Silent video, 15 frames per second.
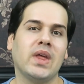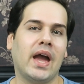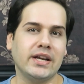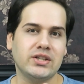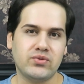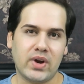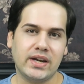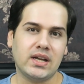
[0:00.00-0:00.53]

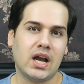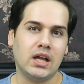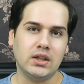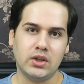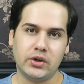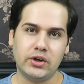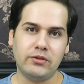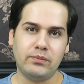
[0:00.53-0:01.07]
I tried a
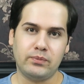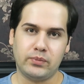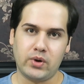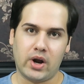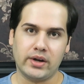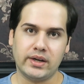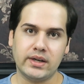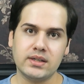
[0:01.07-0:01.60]
lot of
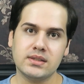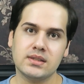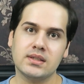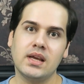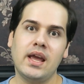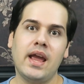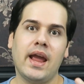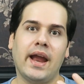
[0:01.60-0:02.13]
products
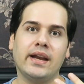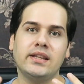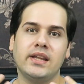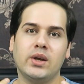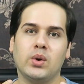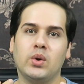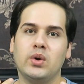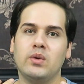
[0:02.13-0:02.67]
and
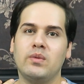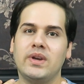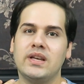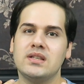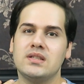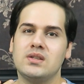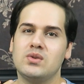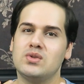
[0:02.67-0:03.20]
they
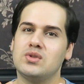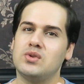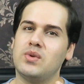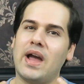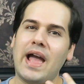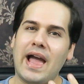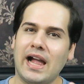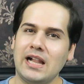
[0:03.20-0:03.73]
always used to
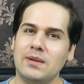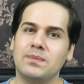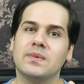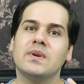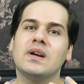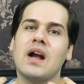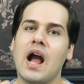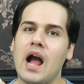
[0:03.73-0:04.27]
help
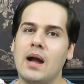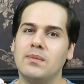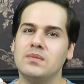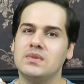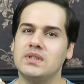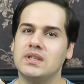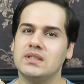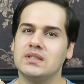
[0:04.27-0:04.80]

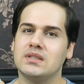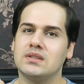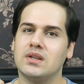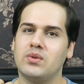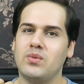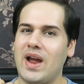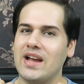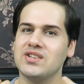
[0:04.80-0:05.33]
calm this
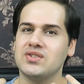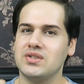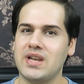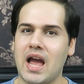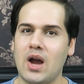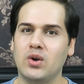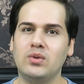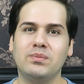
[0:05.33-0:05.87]
rash
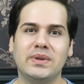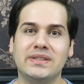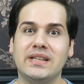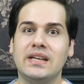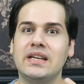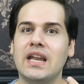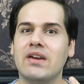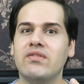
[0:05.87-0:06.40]
down, but
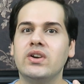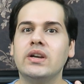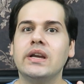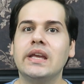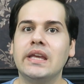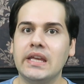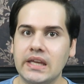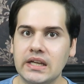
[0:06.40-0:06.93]
they never
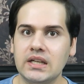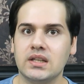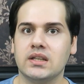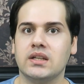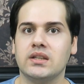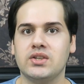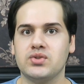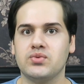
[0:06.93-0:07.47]
healed
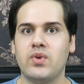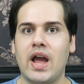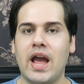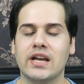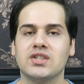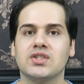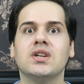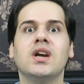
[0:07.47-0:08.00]
this
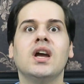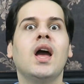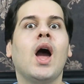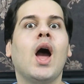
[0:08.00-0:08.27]
rash.